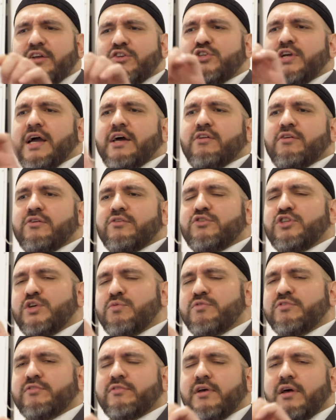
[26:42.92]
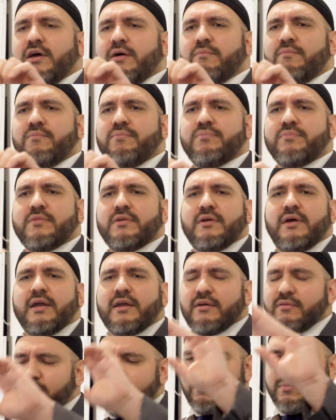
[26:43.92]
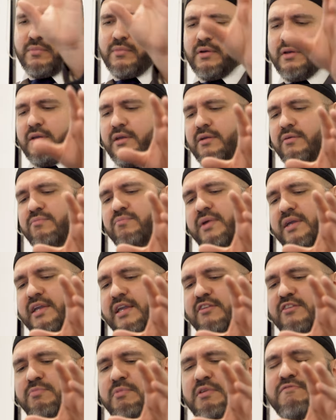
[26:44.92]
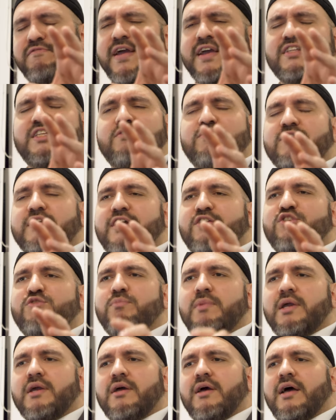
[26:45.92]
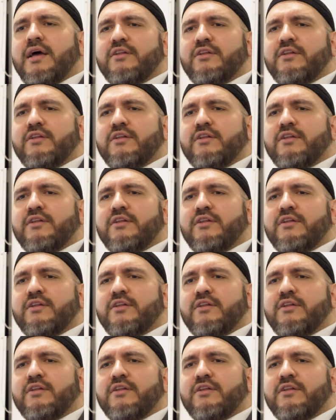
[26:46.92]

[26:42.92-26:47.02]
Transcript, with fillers: and she had, a, she was um, like uh, making some invectives against me.